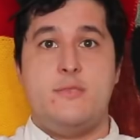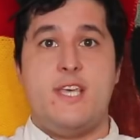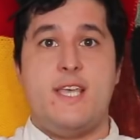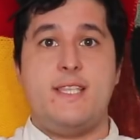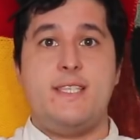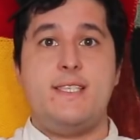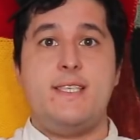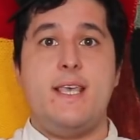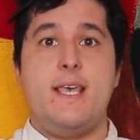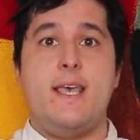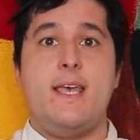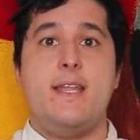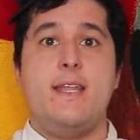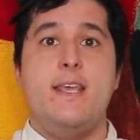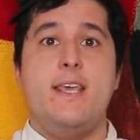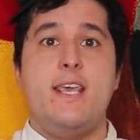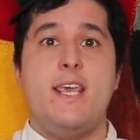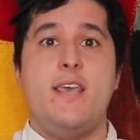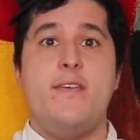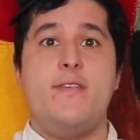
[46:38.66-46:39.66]
That
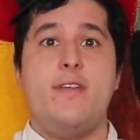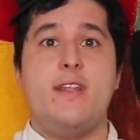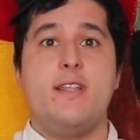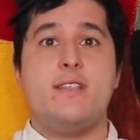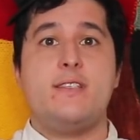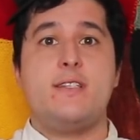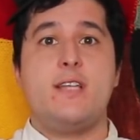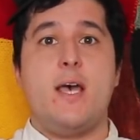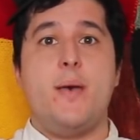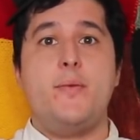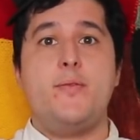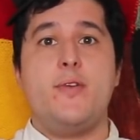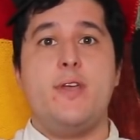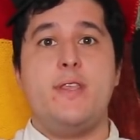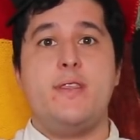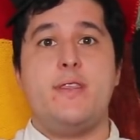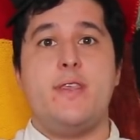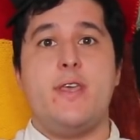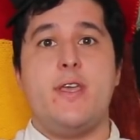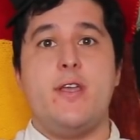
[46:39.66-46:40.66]
said, if it had stopped
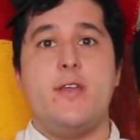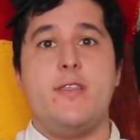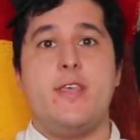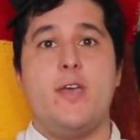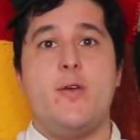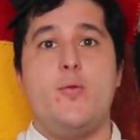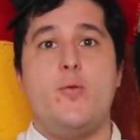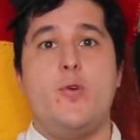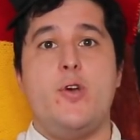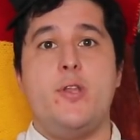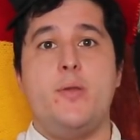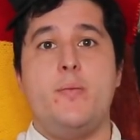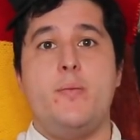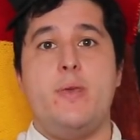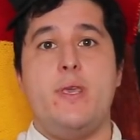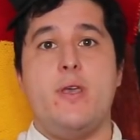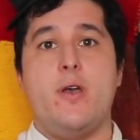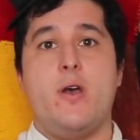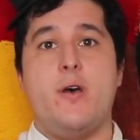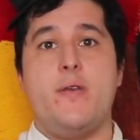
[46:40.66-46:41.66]
right there, that wouldn't
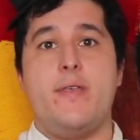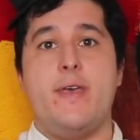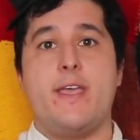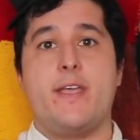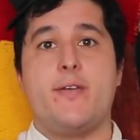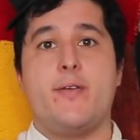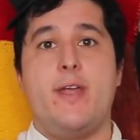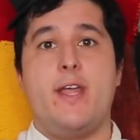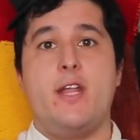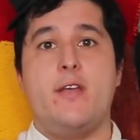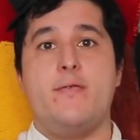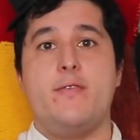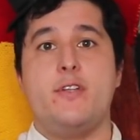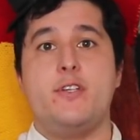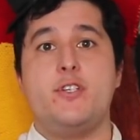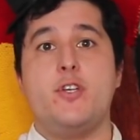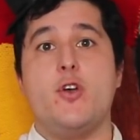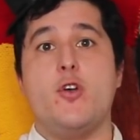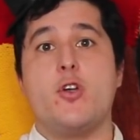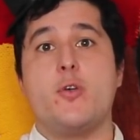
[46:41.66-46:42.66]
be all that great of a
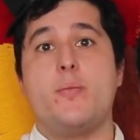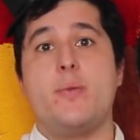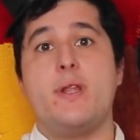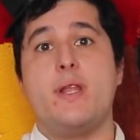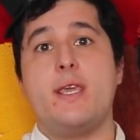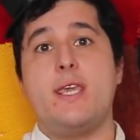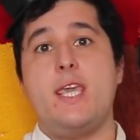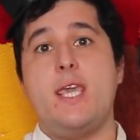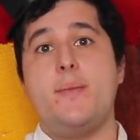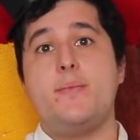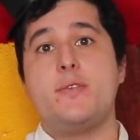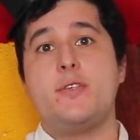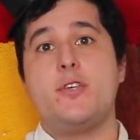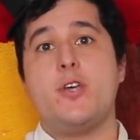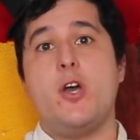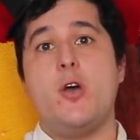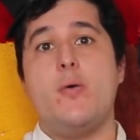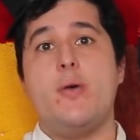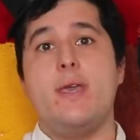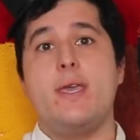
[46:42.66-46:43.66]
joke, but it keeps
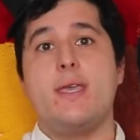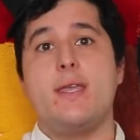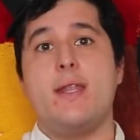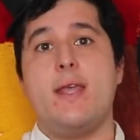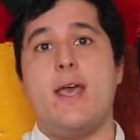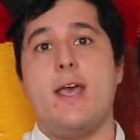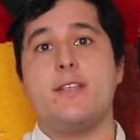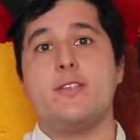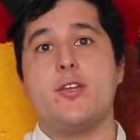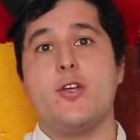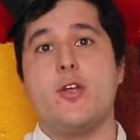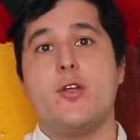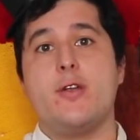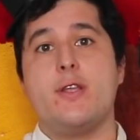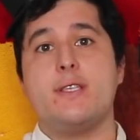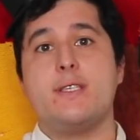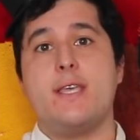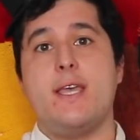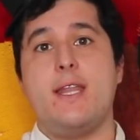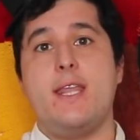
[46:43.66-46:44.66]
going and has
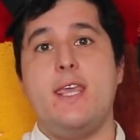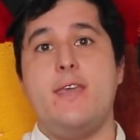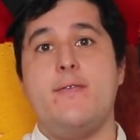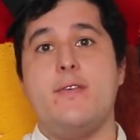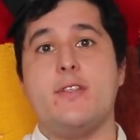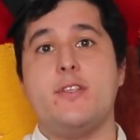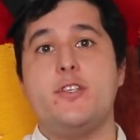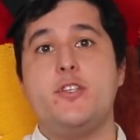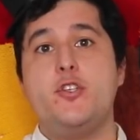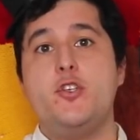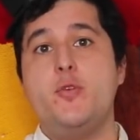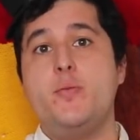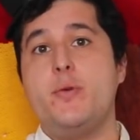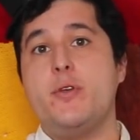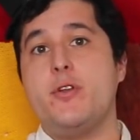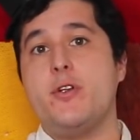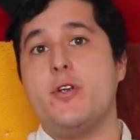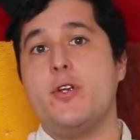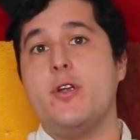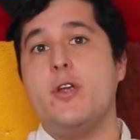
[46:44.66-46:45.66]
Ernest get even
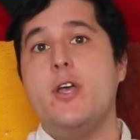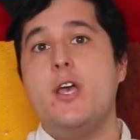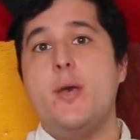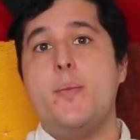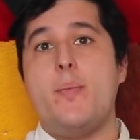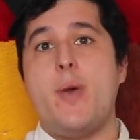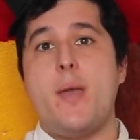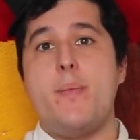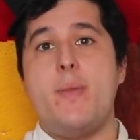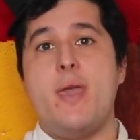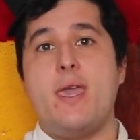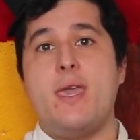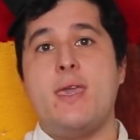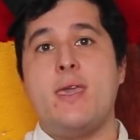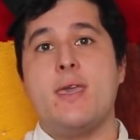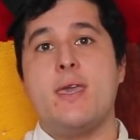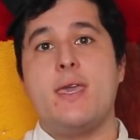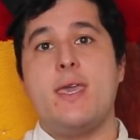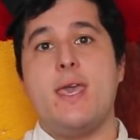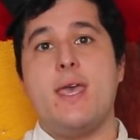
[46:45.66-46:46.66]
stupider by
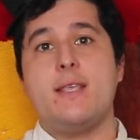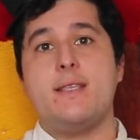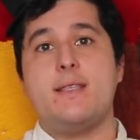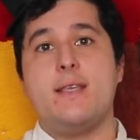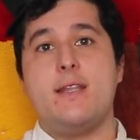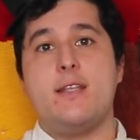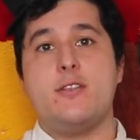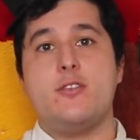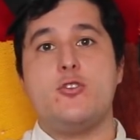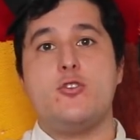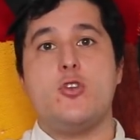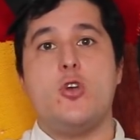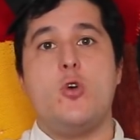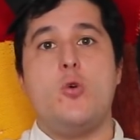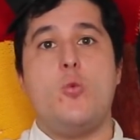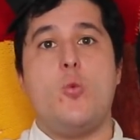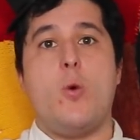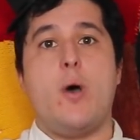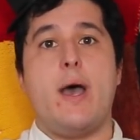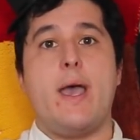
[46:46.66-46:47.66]
making a guess that is so
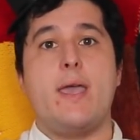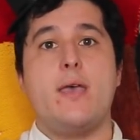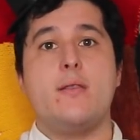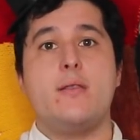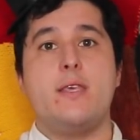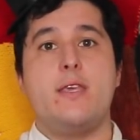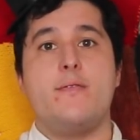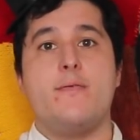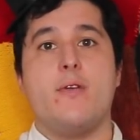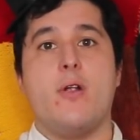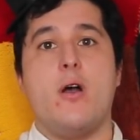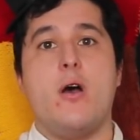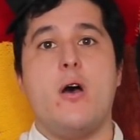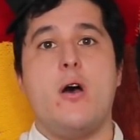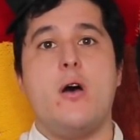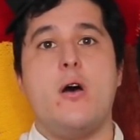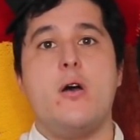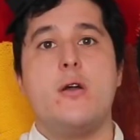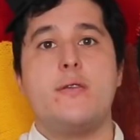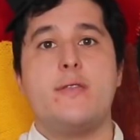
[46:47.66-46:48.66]
wildly
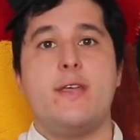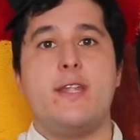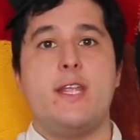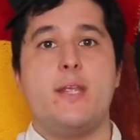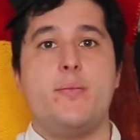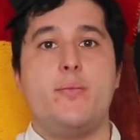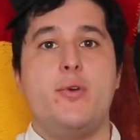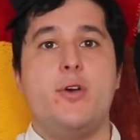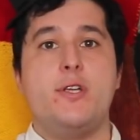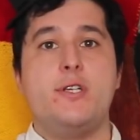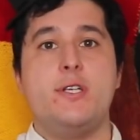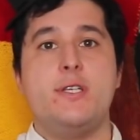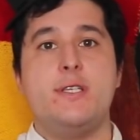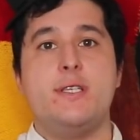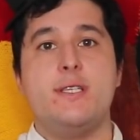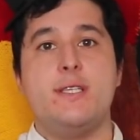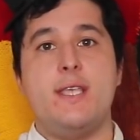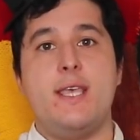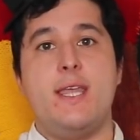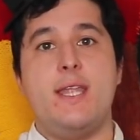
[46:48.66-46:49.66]
wrong that it pushes
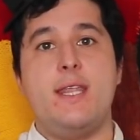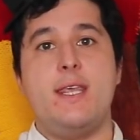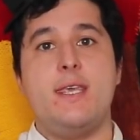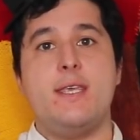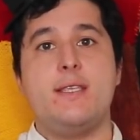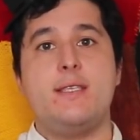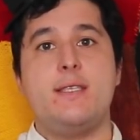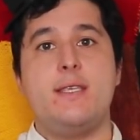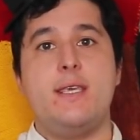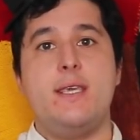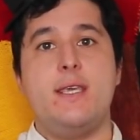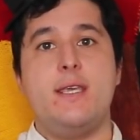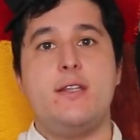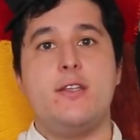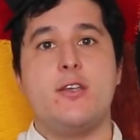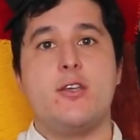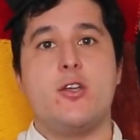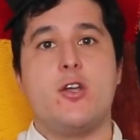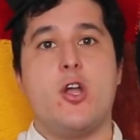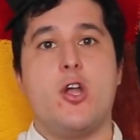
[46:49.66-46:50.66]
his idiocy
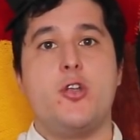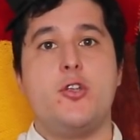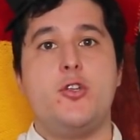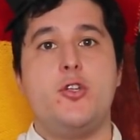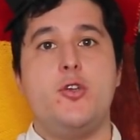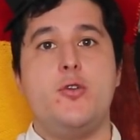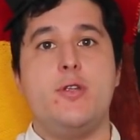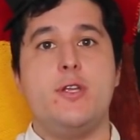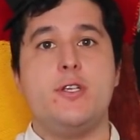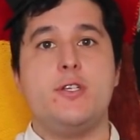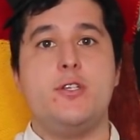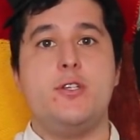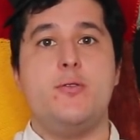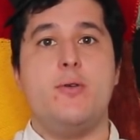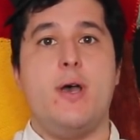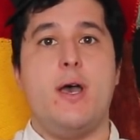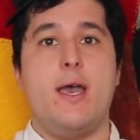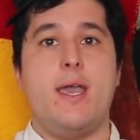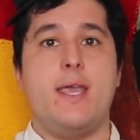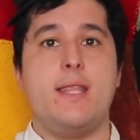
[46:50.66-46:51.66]
into cartoonish
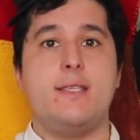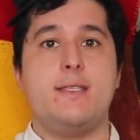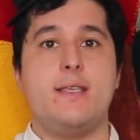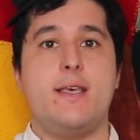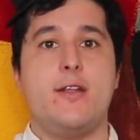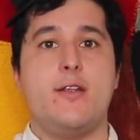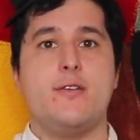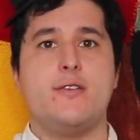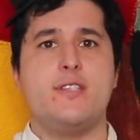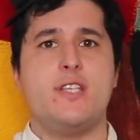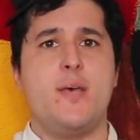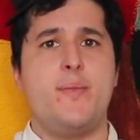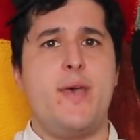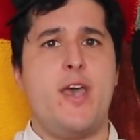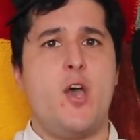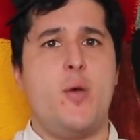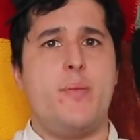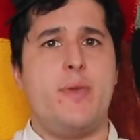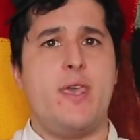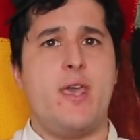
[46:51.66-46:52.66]
new heights that are
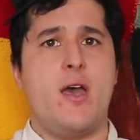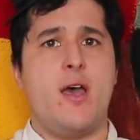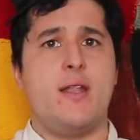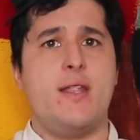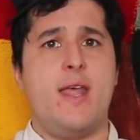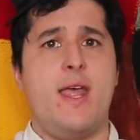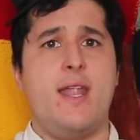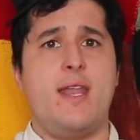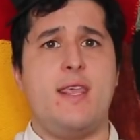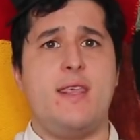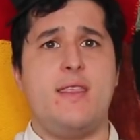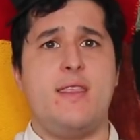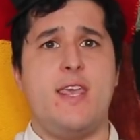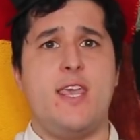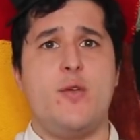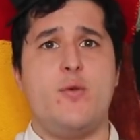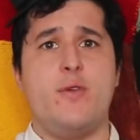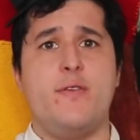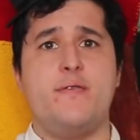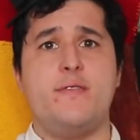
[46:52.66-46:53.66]
somehow beyond
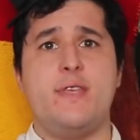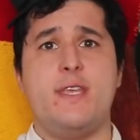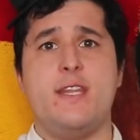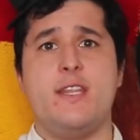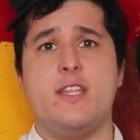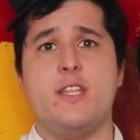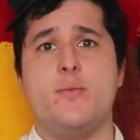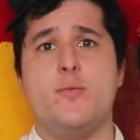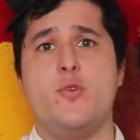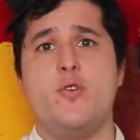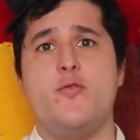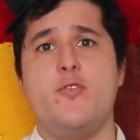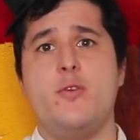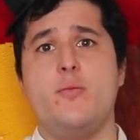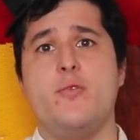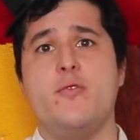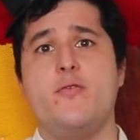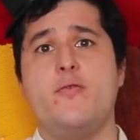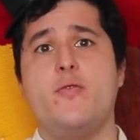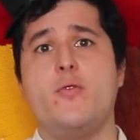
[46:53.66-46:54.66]
anything we've seen in the movie
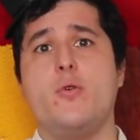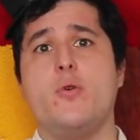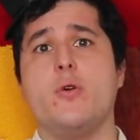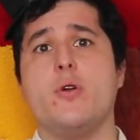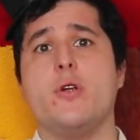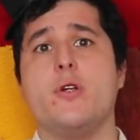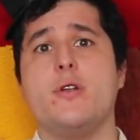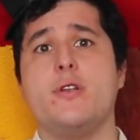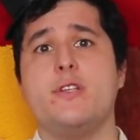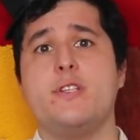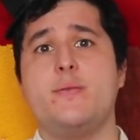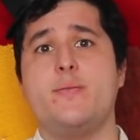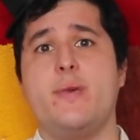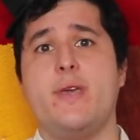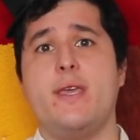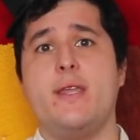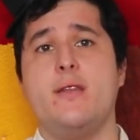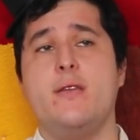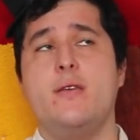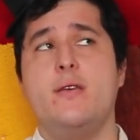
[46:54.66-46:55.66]
before,
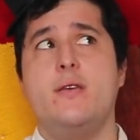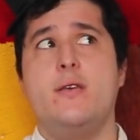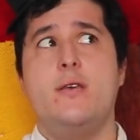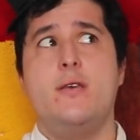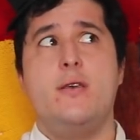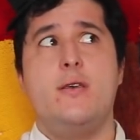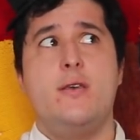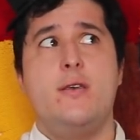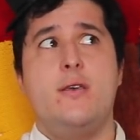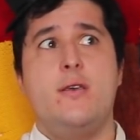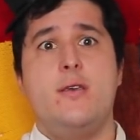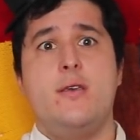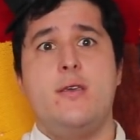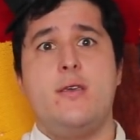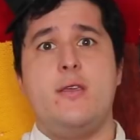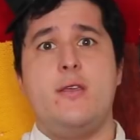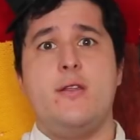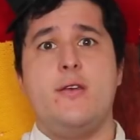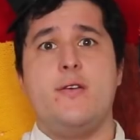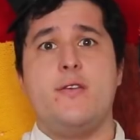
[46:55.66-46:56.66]
despite,
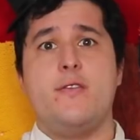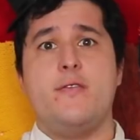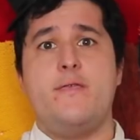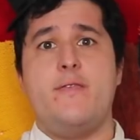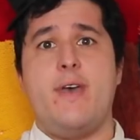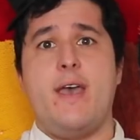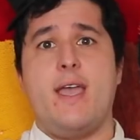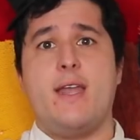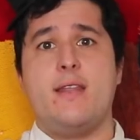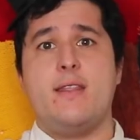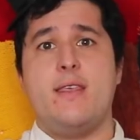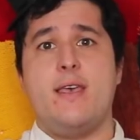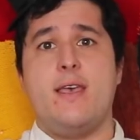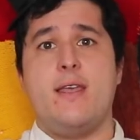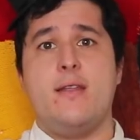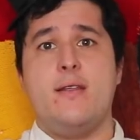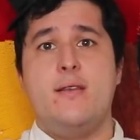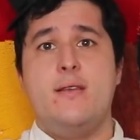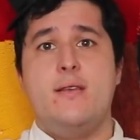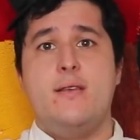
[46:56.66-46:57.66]
you know, the fact
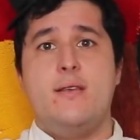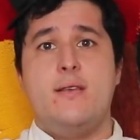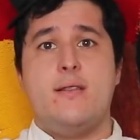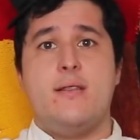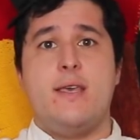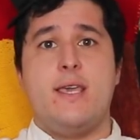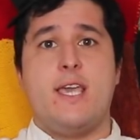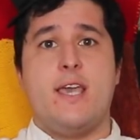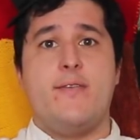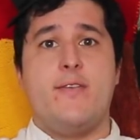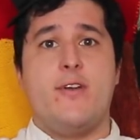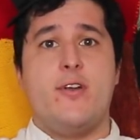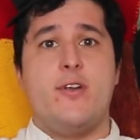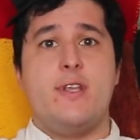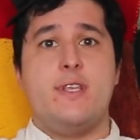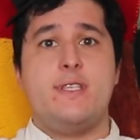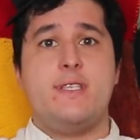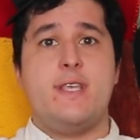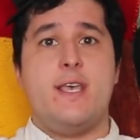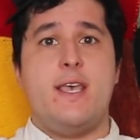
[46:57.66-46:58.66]
that, like I've
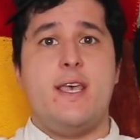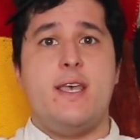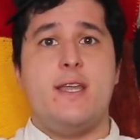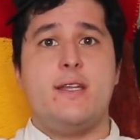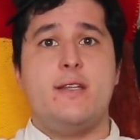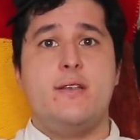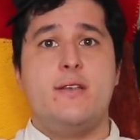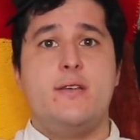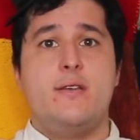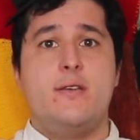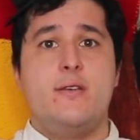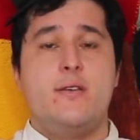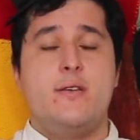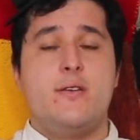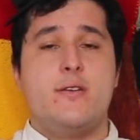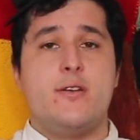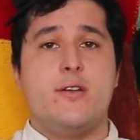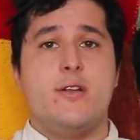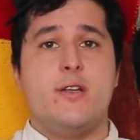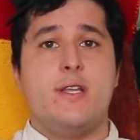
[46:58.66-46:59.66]
already said,
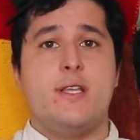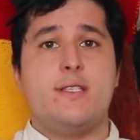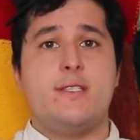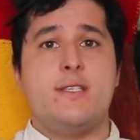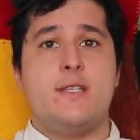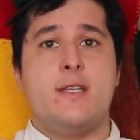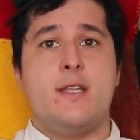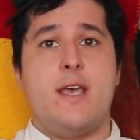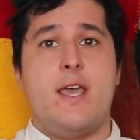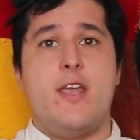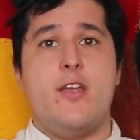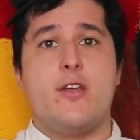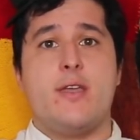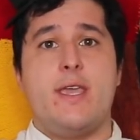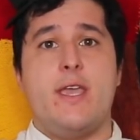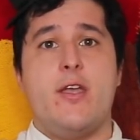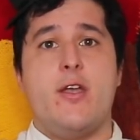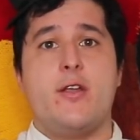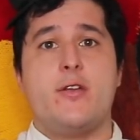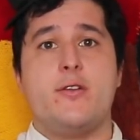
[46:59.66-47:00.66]
Ernest's entire
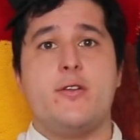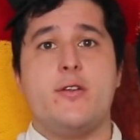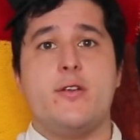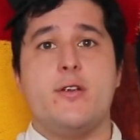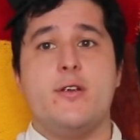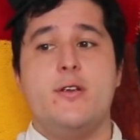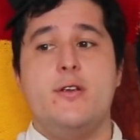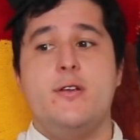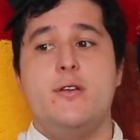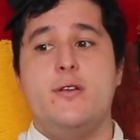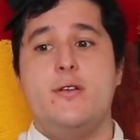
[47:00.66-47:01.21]
character